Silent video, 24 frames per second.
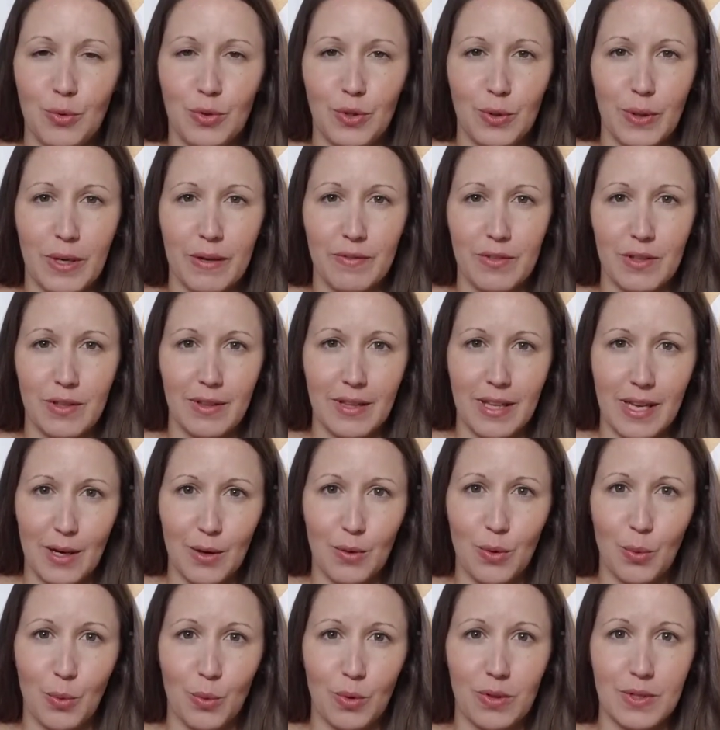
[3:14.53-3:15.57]
You have to allow
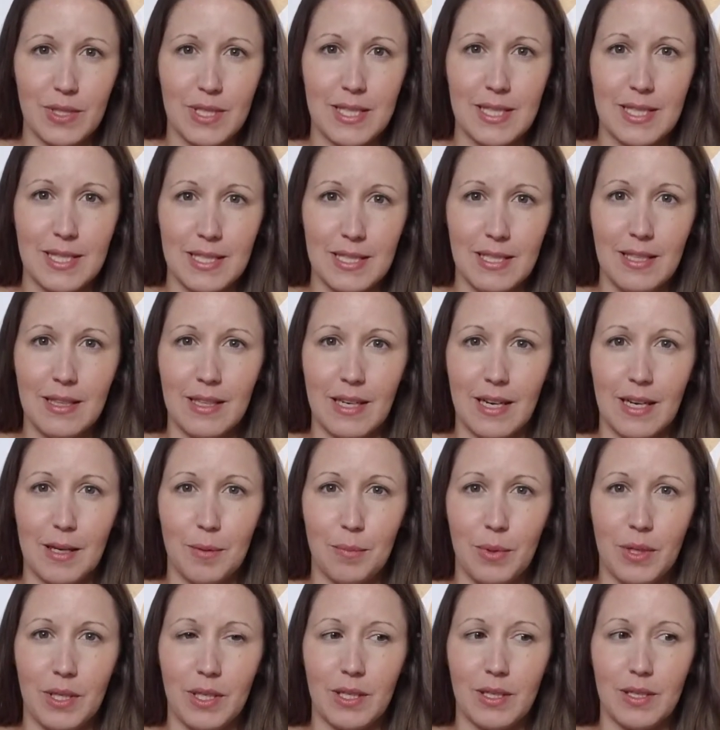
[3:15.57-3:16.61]
the world to see that
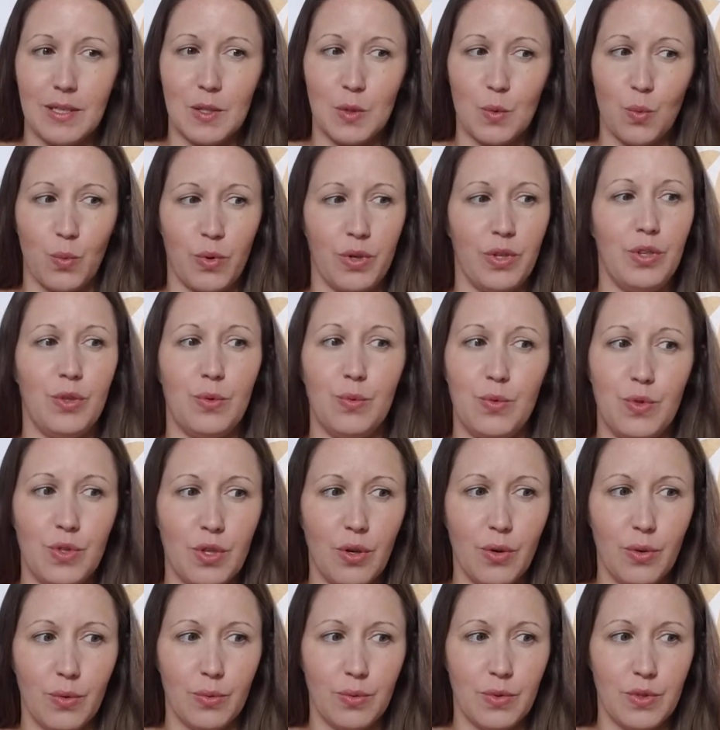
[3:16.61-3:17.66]
because when you
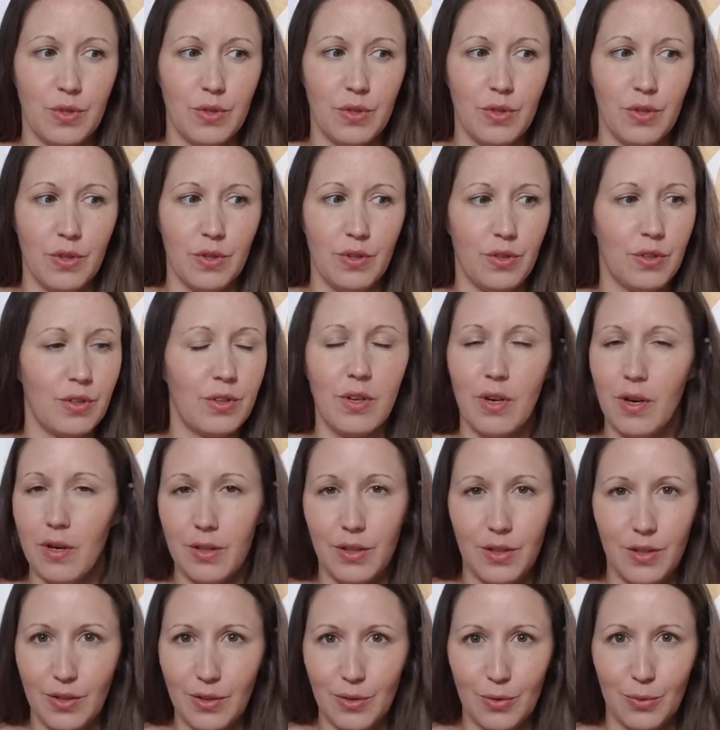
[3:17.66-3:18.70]
don't, you're not
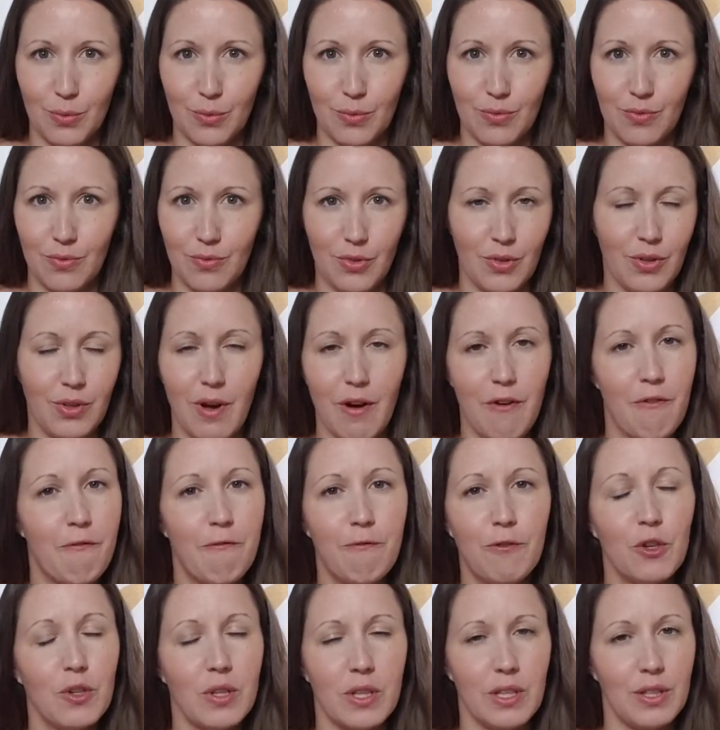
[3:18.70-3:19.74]
you. You're not
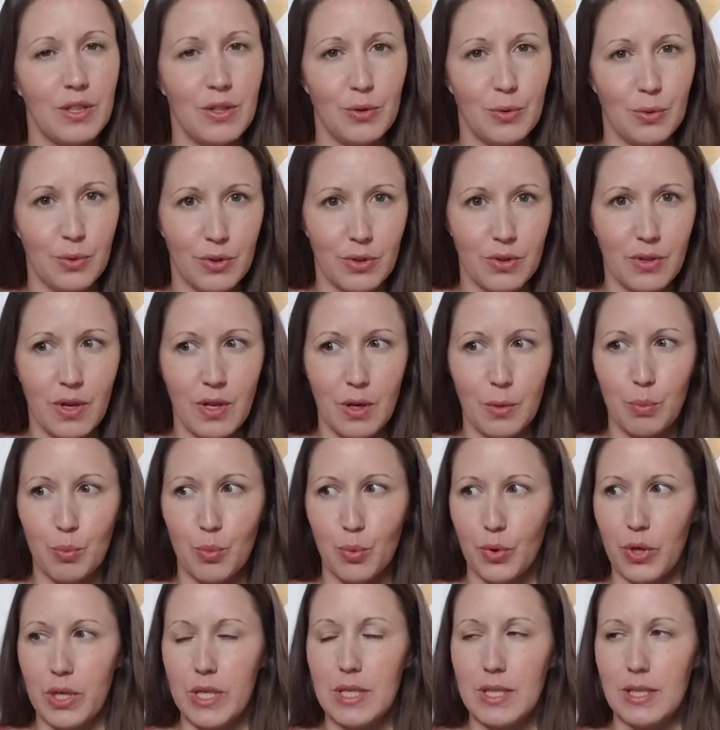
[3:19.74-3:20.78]
fully you. You're not
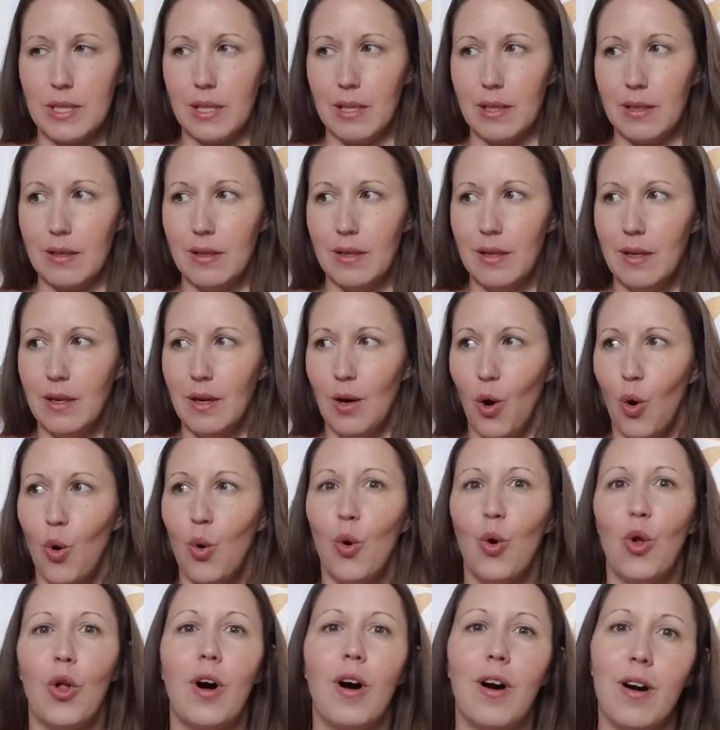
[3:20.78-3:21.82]
embracing
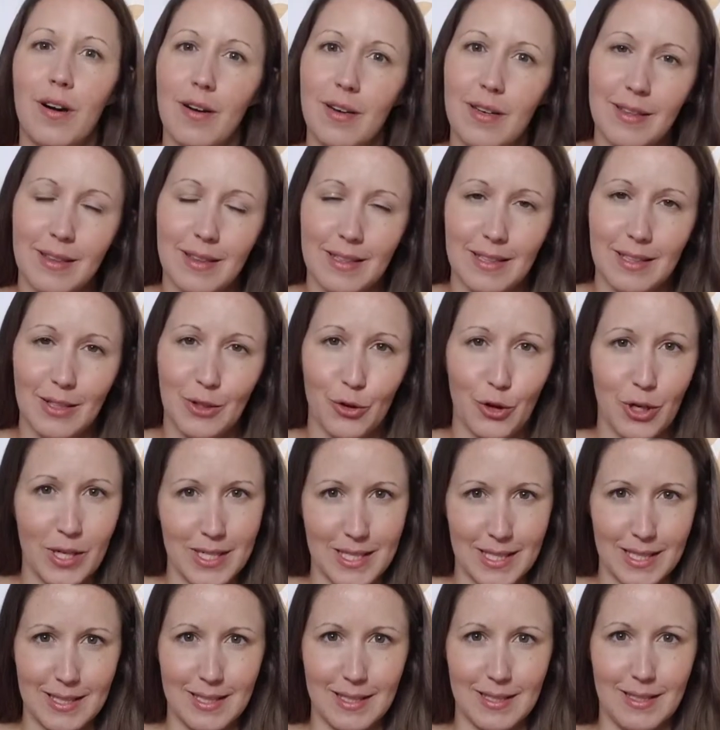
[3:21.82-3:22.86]
wholeheartedly your
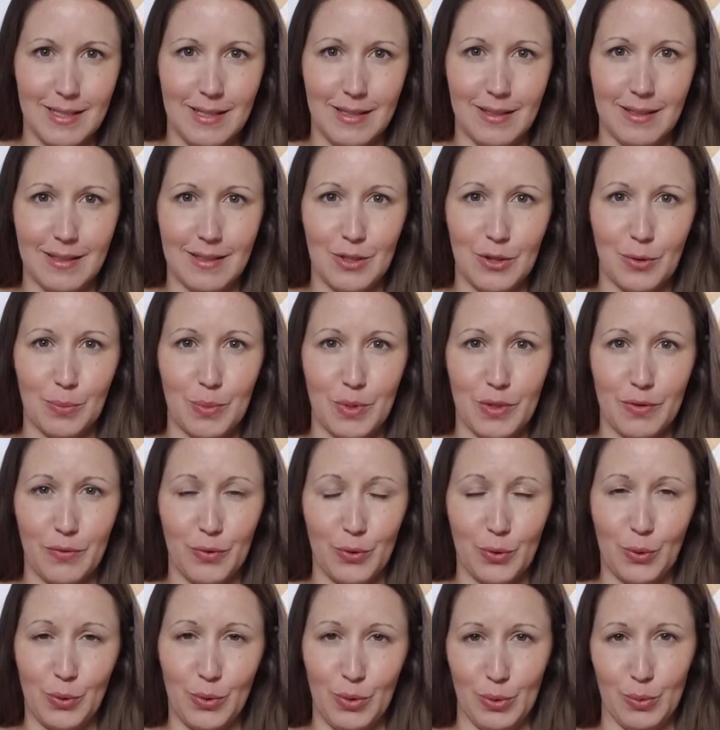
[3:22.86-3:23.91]
identity in terms of
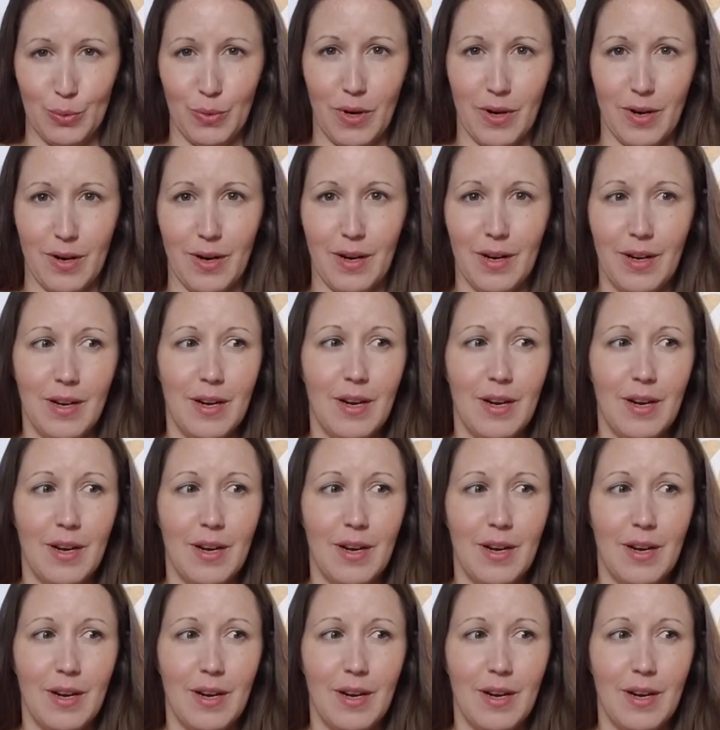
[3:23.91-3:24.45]
who you are.